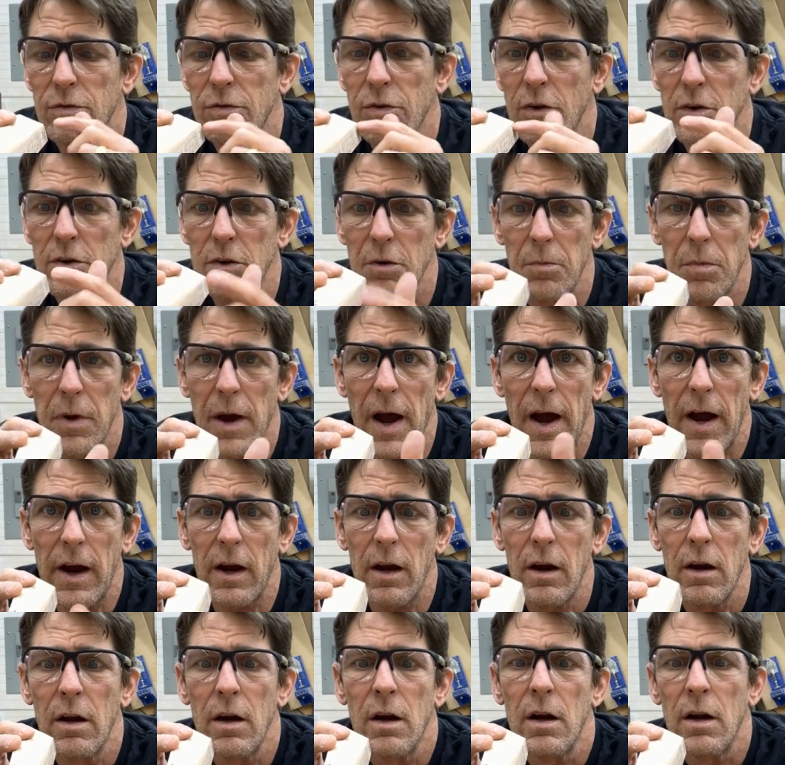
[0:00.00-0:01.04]
front to
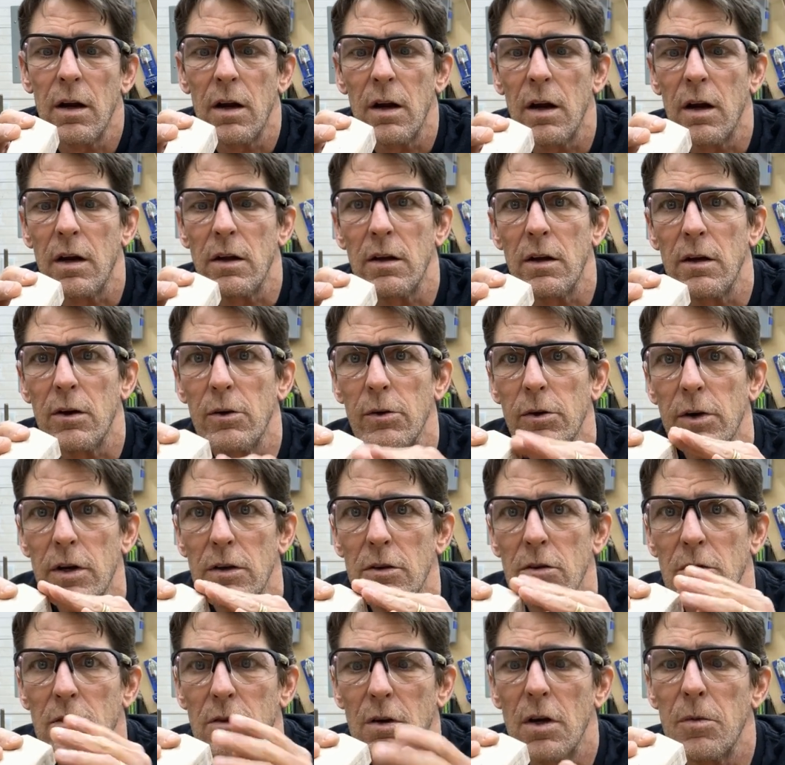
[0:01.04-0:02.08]
back, and then
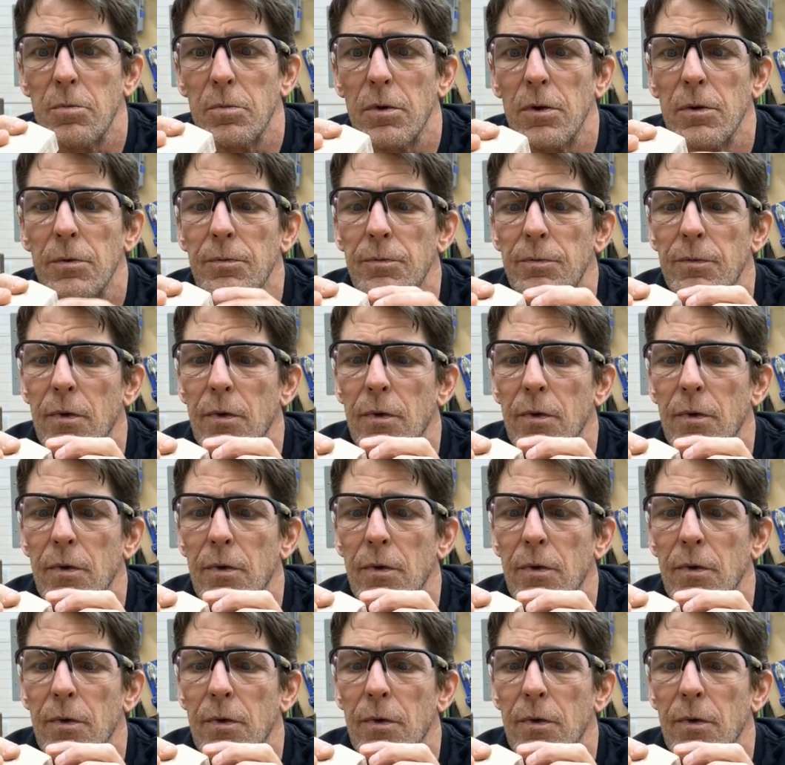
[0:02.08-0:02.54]
create the taper.